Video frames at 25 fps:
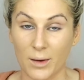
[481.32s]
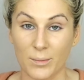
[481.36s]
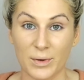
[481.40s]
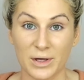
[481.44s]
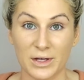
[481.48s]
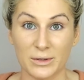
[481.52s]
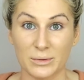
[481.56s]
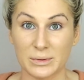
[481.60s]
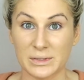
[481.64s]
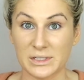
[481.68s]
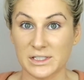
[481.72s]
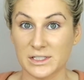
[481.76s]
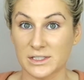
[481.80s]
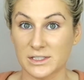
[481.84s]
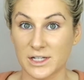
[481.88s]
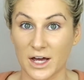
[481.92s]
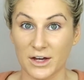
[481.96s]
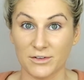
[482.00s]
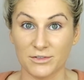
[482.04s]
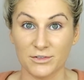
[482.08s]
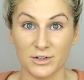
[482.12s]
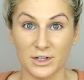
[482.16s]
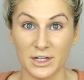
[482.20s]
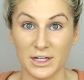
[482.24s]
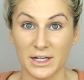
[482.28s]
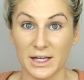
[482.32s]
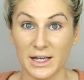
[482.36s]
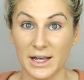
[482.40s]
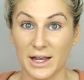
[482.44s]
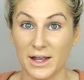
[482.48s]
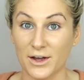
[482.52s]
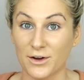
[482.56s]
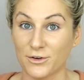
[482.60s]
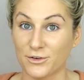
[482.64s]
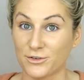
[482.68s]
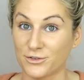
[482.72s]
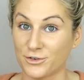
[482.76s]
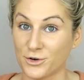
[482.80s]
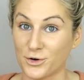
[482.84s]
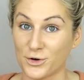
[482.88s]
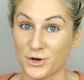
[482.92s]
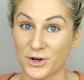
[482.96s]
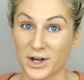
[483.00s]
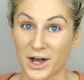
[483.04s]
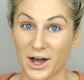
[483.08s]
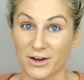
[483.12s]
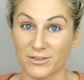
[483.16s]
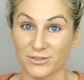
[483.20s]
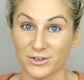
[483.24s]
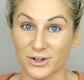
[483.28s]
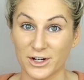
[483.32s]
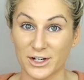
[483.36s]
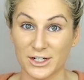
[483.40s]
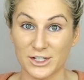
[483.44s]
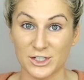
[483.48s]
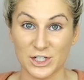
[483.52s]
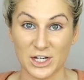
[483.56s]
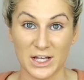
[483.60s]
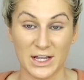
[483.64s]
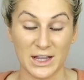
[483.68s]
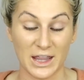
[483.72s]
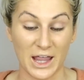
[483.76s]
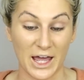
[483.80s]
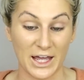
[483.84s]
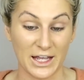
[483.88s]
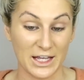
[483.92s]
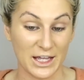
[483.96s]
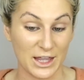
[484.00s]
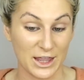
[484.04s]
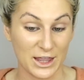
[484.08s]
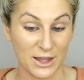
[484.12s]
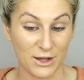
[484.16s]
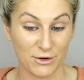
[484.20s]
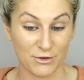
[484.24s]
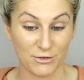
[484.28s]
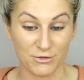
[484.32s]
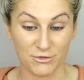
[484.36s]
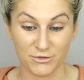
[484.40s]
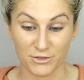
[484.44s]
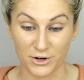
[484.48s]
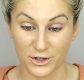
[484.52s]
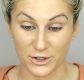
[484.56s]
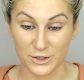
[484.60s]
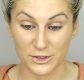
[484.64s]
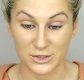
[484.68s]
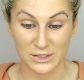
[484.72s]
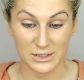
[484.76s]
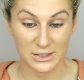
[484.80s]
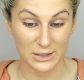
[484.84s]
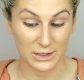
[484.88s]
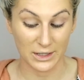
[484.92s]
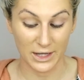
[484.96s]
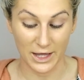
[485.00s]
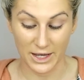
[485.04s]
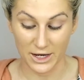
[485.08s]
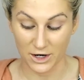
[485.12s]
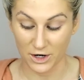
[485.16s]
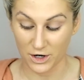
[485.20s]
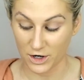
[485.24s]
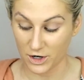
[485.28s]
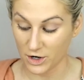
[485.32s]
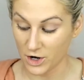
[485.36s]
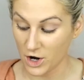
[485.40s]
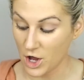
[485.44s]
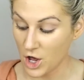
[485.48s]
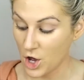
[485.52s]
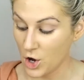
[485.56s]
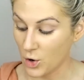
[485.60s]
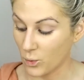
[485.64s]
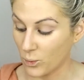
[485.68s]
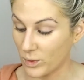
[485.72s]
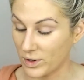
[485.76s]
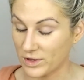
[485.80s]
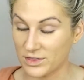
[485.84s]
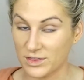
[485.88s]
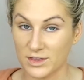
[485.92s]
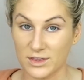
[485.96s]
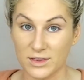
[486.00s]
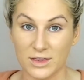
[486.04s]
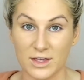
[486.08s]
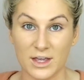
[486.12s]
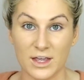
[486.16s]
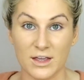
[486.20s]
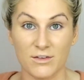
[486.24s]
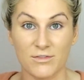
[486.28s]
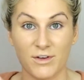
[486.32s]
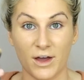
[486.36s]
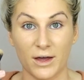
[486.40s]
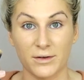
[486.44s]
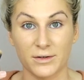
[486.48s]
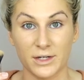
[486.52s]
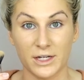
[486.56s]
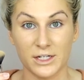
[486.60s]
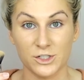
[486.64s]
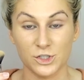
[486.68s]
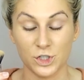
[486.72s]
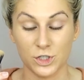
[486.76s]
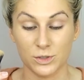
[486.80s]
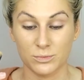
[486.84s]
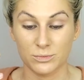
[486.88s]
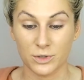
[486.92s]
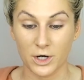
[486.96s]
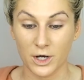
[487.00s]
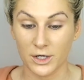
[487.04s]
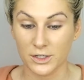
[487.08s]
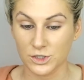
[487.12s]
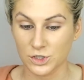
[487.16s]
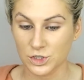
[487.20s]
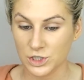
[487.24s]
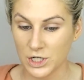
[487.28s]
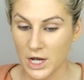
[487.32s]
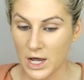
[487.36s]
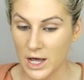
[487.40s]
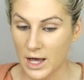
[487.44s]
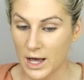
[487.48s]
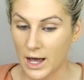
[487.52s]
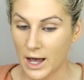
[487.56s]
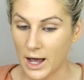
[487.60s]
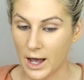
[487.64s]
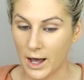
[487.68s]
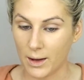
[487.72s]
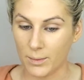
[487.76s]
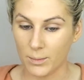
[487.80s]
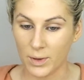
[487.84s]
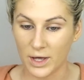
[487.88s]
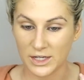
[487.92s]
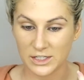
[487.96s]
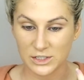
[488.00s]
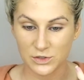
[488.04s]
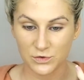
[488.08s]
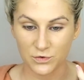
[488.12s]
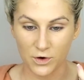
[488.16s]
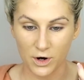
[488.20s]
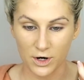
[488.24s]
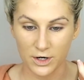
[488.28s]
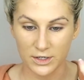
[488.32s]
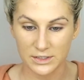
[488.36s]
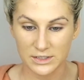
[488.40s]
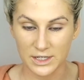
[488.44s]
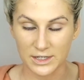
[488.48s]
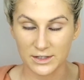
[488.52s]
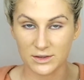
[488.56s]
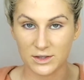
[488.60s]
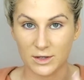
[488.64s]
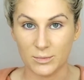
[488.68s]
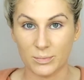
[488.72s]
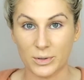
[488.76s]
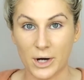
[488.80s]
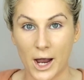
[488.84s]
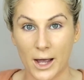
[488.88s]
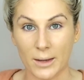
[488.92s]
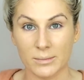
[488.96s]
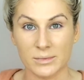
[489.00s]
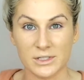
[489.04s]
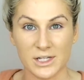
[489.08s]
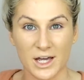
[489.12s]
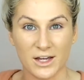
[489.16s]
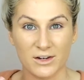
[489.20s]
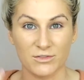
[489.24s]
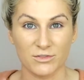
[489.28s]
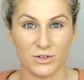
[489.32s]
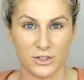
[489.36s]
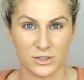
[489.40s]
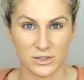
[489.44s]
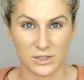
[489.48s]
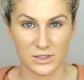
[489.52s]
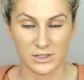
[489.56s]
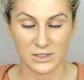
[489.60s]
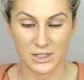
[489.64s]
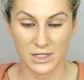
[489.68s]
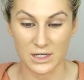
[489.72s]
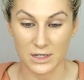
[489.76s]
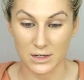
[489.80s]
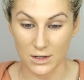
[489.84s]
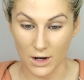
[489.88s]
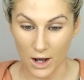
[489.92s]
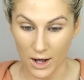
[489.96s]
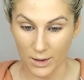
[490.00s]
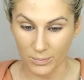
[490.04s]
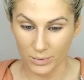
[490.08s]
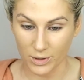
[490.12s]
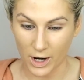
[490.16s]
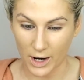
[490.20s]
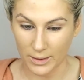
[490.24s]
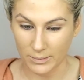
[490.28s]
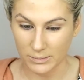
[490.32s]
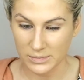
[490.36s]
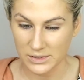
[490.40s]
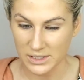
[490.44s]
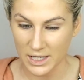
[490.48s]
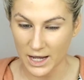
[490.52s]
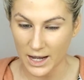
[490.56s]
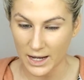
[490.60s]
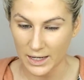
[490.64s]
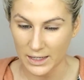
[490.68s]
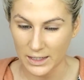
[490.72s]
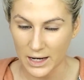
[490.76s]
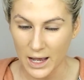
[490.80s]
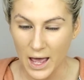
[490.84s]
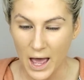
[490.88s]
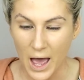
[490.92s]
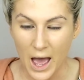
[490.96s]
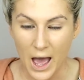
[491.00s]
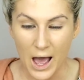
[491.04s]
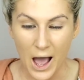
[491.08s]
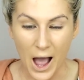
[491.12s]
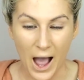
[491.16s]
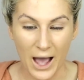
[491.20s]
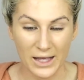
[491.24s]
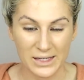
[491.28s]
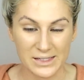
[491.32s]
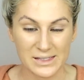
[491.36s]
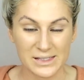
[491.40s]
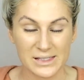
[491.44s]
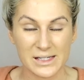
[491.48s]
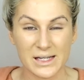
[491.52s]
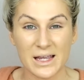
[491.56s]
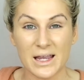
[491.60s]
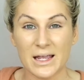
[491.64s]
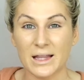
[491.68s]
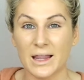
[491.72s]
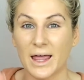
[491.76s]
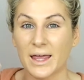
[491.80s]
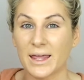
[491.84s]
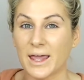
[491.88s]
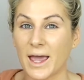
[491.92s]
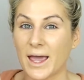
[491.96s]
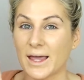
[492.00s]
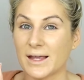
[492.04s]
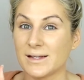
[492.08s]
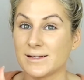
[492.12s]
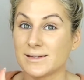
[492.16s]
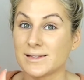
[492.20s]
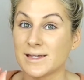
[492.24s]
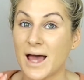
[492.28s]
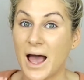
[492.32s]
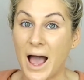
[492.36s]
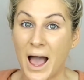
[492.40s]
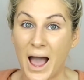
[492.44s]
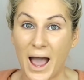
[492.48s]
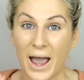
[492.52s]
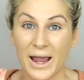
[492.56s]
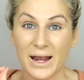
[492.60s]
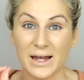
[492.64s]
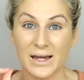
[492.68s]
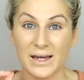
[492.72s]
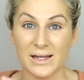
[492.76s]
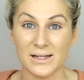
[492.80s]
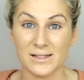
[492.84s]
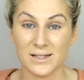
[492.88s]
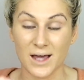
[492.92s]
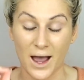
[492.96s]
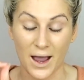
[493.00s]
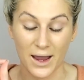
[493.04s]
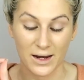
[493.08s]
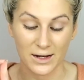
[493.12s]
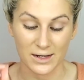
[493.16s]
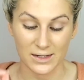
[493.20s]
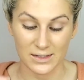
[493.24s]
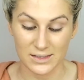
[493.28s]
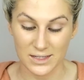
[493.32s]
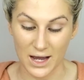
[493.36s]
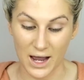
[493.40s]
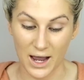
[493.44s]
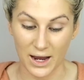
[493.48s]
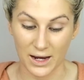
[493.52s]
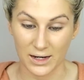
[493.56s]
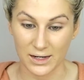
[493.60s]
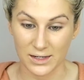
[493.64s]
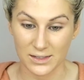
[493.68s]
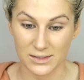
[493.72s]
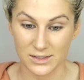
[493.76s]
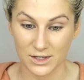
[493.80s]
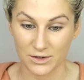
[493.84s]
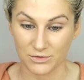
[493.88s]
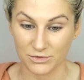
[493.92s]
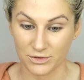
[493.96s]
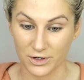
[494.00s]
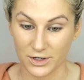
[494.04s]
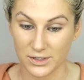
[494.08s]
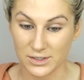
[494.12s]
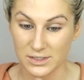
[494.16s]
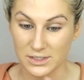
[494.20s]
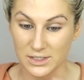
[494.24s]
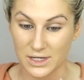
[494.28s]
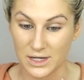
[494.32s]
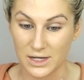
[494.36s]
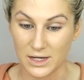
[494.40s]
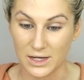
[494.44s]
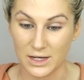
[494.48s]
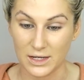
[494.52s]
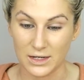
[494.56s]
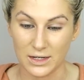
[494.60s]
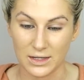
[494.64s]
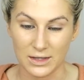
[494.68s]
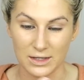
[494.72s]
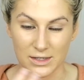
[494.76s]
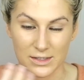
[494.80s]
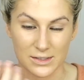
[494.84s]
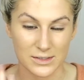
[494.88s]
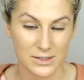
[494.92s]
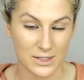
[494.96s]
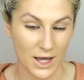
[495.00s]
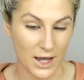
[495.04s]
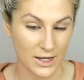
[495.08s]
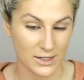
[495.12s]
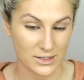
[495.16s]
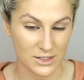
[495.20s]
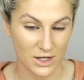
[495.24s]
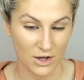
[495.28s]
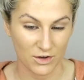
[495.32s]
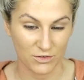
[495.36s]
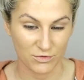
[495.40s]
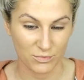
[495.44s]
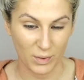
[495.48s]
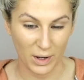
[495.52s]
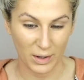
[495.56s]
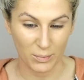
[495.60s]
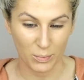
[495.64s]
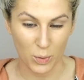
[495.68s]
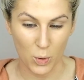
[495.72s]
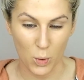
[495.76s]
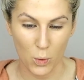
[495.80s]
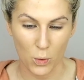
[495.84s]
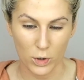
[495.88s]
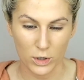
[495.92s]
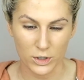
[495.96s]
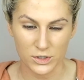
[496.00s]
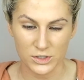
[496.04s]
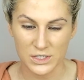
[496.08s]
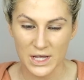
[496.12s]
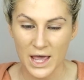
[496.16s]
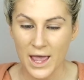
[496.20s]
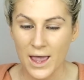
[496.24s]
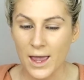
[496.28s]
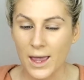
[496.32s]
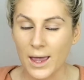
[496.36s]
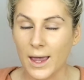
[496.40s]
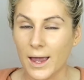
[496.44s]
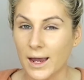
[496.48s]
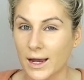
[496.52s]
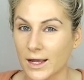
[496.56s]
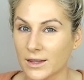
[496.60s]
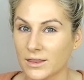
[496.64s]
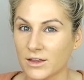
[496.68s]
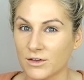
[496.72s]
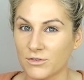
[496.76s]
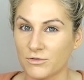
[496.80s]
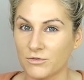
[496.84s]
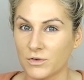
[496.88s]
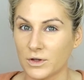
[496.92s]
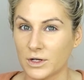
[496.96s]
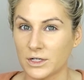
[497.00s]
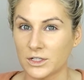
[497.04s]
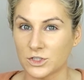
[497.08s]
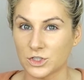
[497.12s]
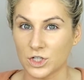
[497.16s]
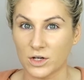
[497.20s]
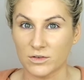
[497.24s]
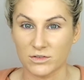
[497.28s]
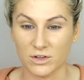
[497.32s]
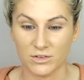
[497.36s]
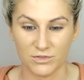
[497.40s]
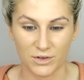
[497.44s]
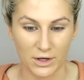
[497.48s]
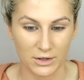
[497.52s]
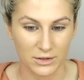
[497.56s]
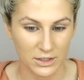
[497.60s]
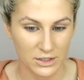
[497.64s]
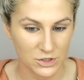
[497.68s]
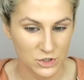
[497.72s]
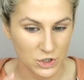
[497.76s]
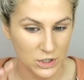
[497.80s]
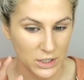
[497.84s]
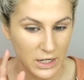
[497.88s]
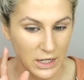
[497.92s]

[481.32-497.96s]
It was definitely full coverage in like the first layer with the foundation brush. As far as like the prime side versus the not prime side, I see like a tiny, tiny, tiny difference in the size of my pores and the finish of the foundation.